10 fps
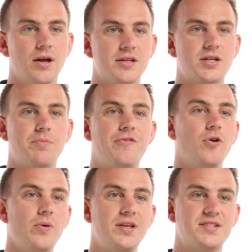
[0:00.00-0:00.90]
So
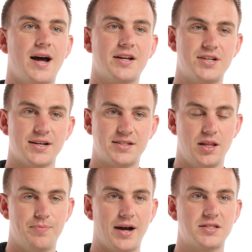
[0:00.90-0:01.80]
before we start adjusting
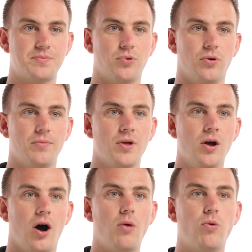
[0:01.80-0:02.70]
the back support,
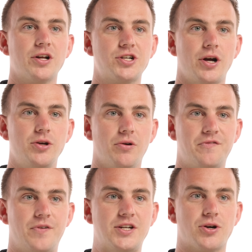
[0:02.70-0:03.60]
I want to show you a
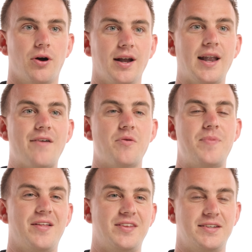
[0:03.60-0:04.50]
feature I love
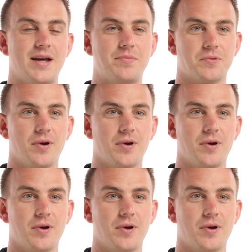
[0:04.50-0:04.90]
about the Adapta